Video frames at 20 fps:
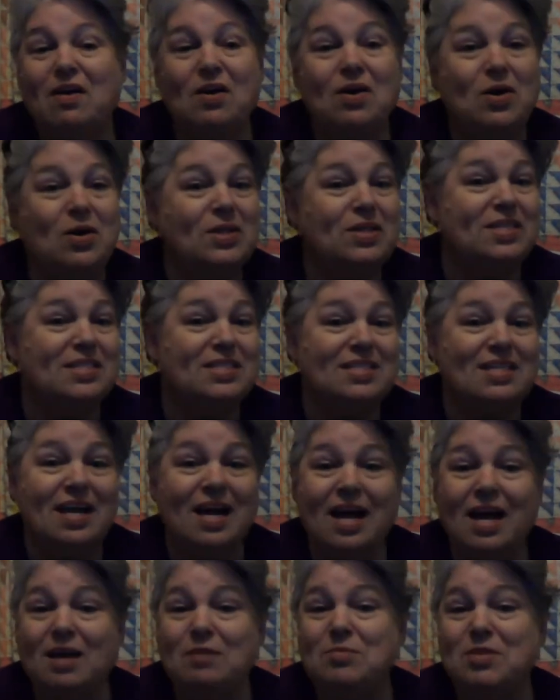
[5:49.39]
all the
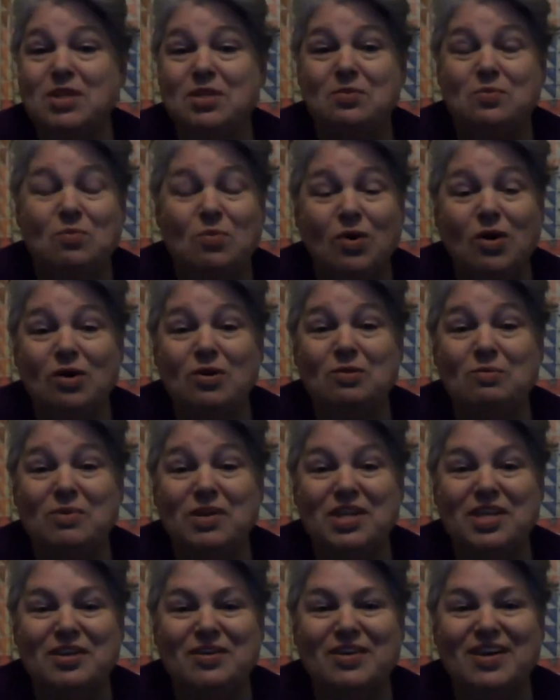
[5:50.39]
time in the world
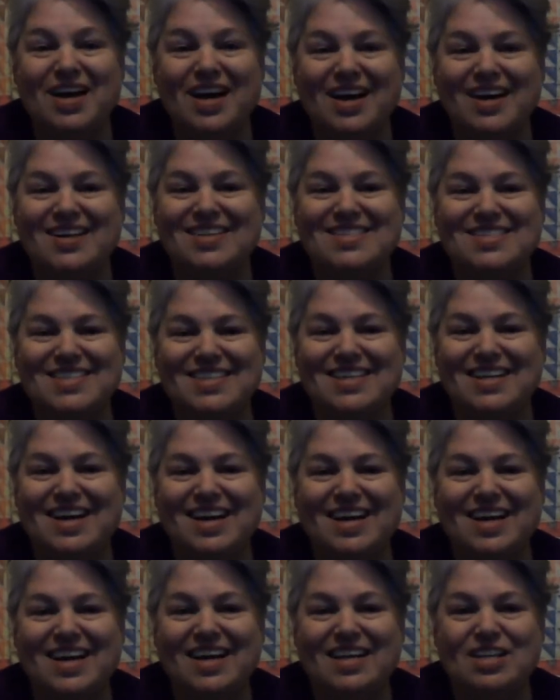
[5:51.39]
with you guys
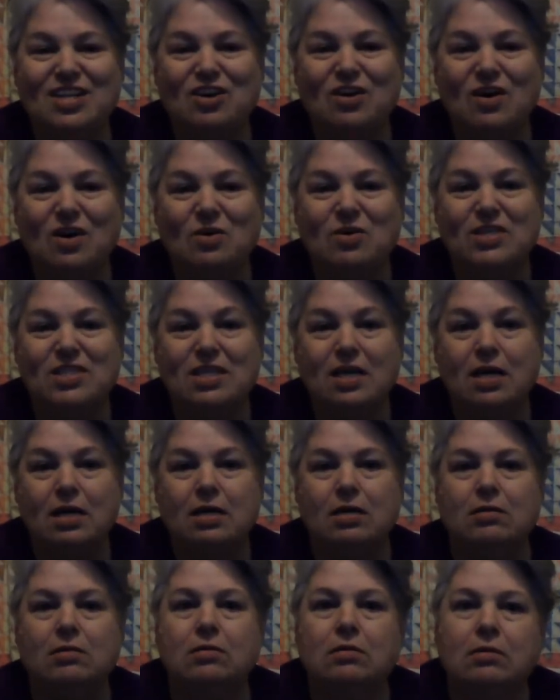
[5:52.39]
tonight. And they're always like,
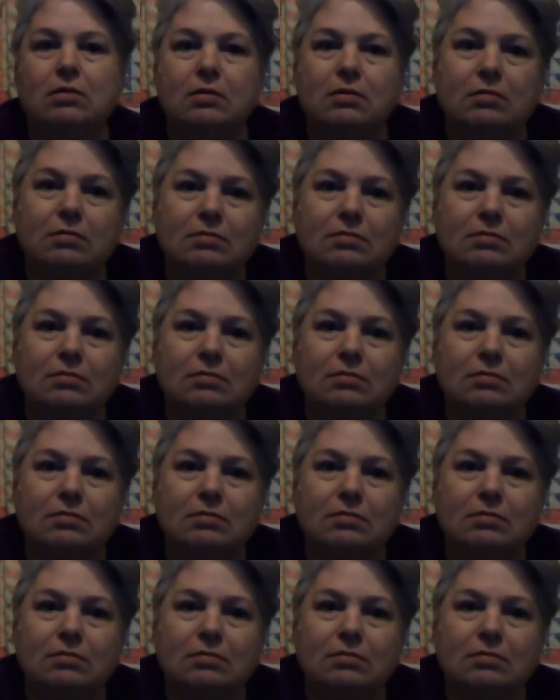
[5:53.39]
oh.